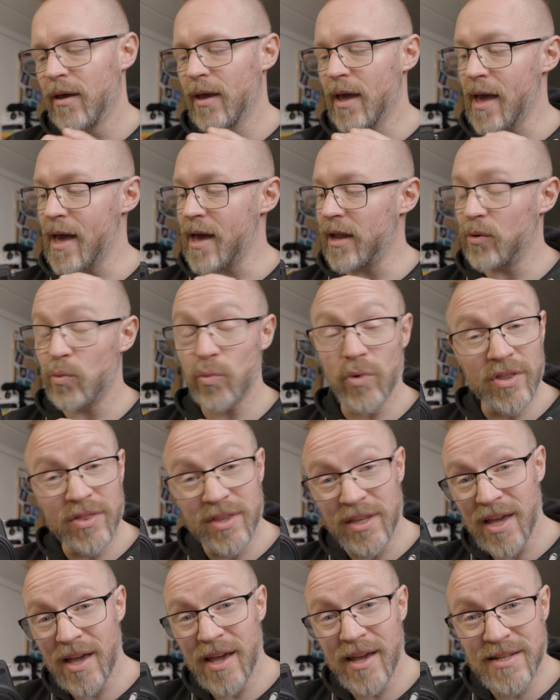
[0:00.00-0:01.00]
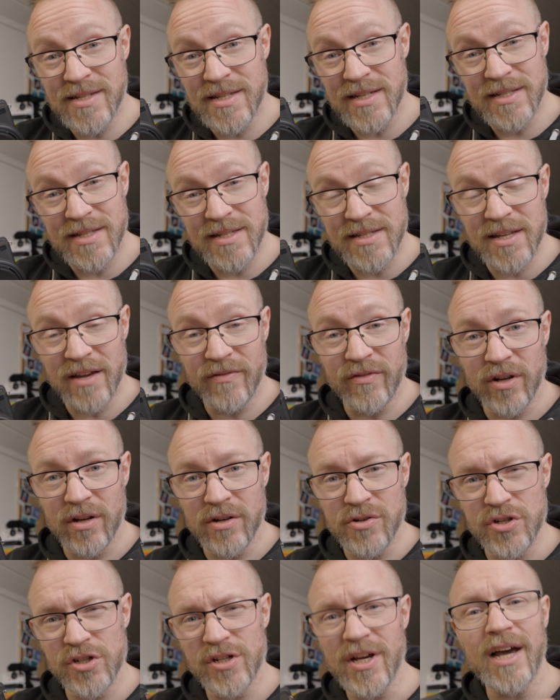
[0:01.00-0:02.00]
And with the
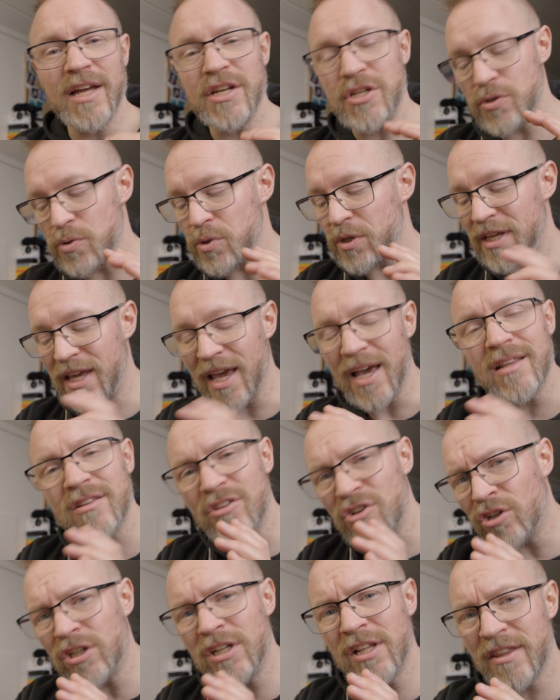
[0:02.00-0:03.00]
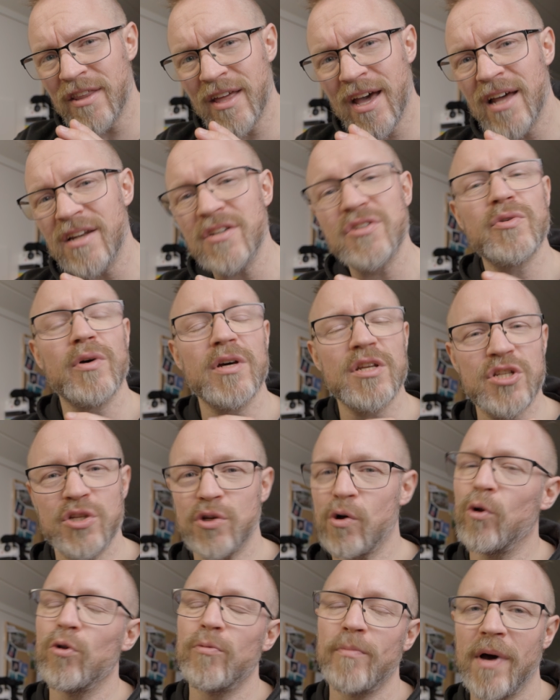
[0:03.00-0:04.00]
A6700 I do get all that, so I
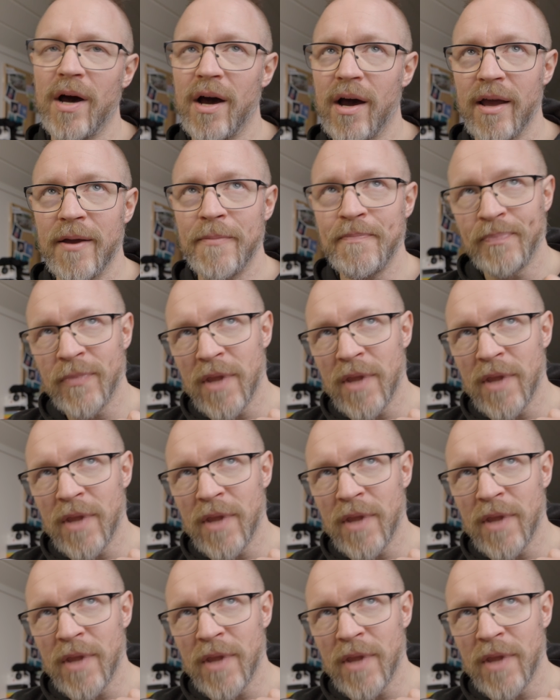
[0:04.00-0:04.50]
sold my